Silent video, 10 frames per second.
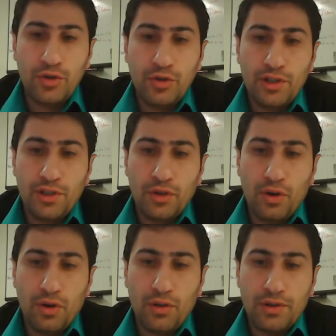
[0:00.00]
you
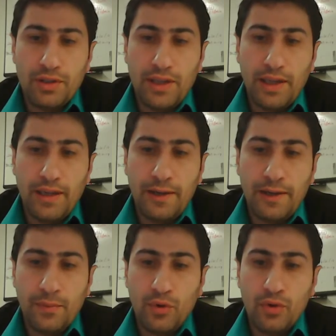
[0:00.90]
record
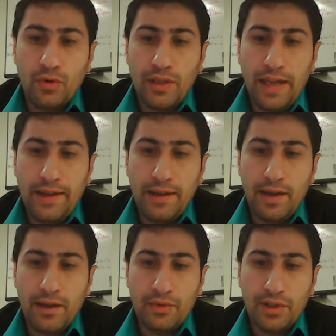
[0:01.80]
Google Hangout